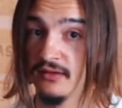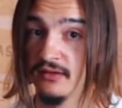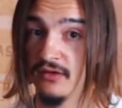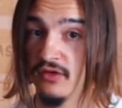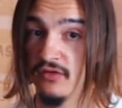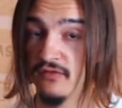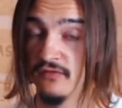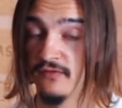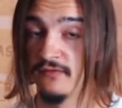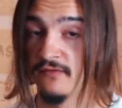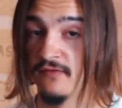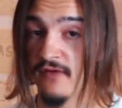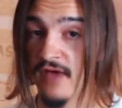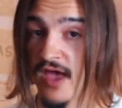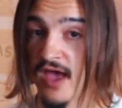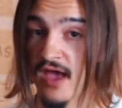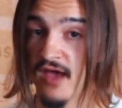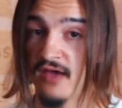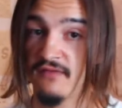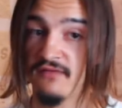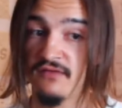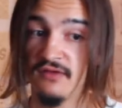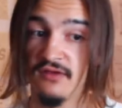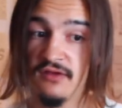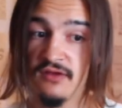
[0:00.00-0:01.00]
of
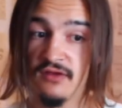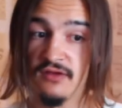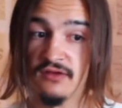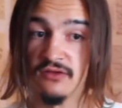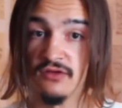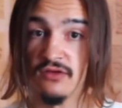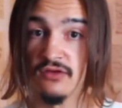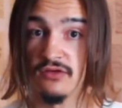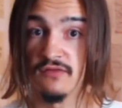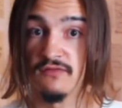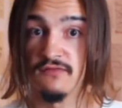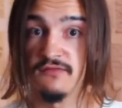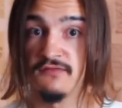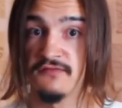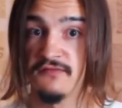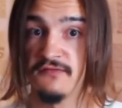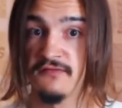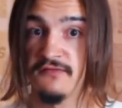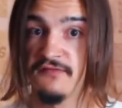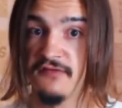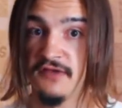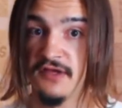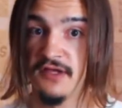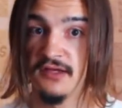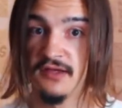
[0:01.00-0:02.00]
having it, of
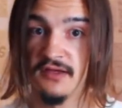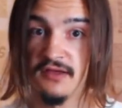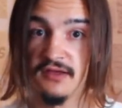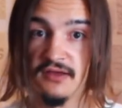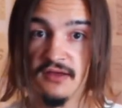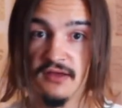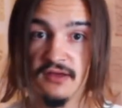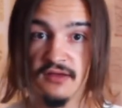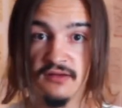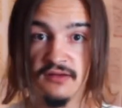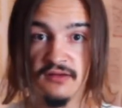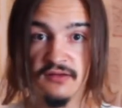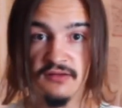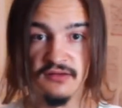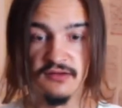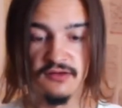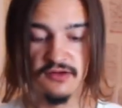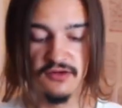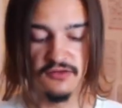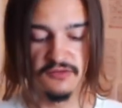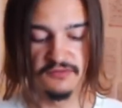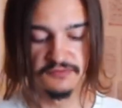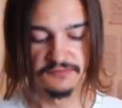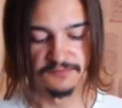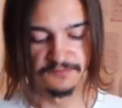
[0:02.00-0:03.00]
feeling it, you
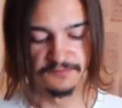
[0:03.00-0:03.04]
know?